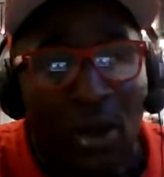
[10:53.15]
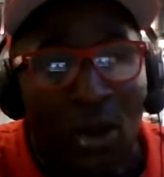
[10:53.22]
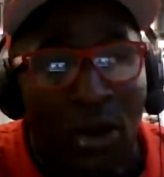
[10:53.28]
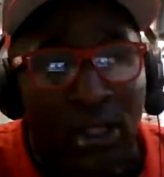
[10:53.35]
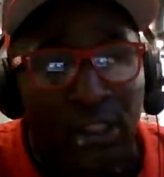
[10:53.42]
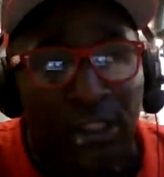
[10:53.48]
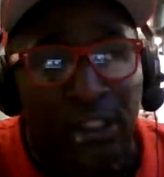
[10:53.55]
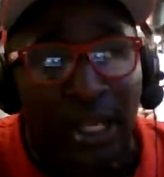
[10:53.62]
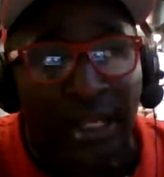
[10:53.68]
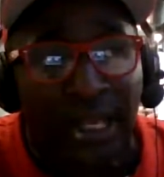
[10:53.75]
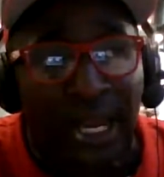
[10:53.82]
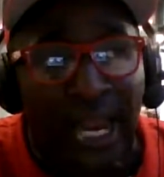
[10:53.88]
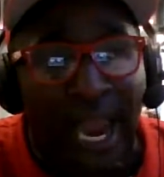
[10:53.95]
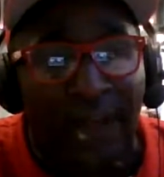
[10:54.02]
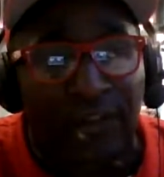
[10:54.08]
on
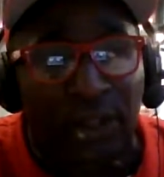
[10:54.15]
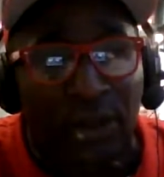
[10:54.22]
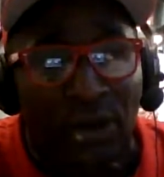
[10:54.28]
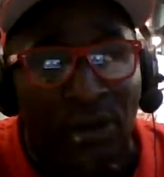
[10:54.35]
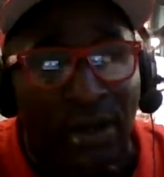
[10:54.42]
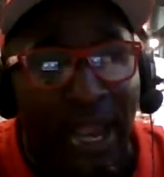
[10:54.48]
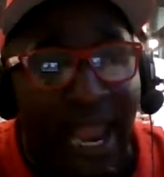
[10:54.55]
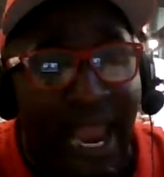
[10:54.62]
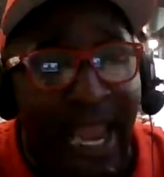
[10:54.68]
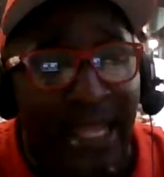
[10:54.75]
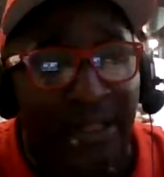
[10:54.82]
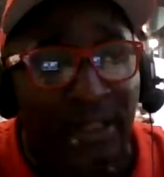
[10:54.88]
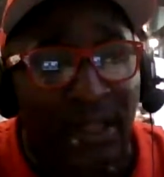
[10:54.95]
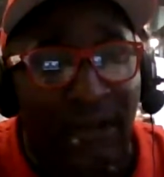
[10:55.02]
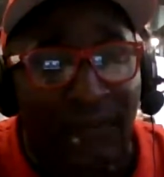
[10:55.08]
Sunday afternoon
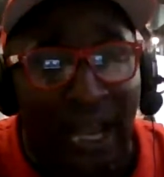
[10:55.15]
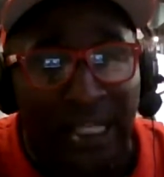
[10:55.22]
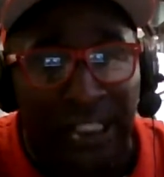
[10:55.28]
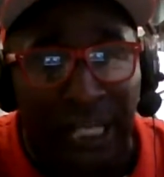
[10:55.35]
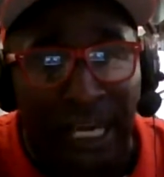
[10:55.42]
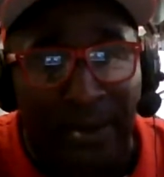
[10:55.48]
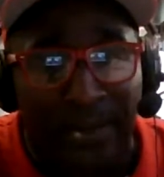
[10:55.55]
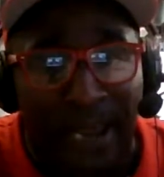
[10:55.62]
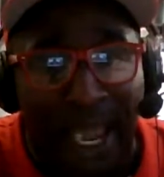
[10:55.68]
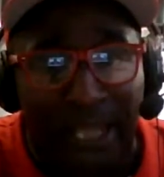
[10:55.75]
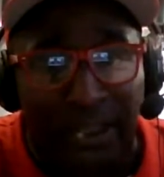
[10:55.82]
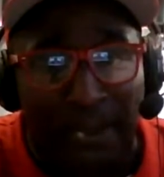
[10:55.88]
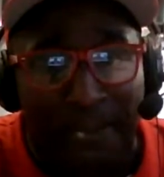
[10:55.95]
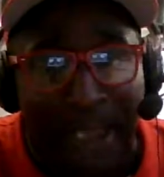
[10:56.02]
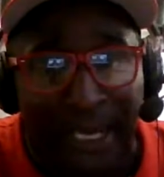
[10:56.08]
at Levi Stadium
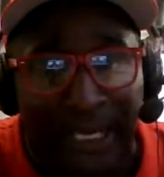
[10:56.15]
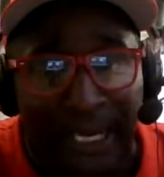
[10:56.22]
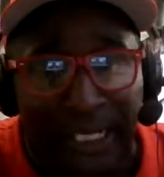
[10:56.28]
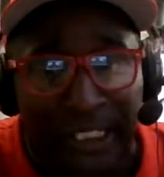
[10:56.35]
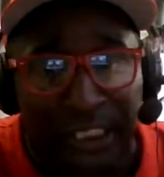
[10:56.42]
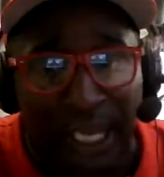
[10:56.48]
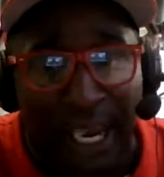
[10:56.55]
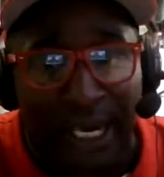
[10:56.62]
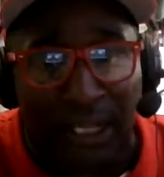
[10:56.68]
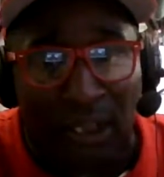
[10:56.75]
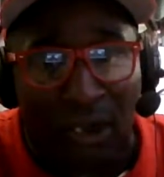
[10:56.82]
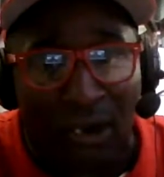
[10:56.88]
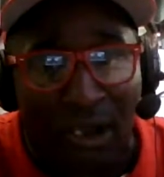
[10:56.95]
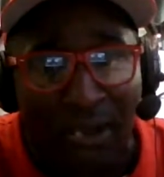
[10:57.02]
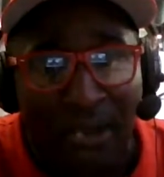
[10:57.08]
at the Mecca in Santa
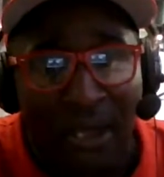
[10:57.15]
Clara.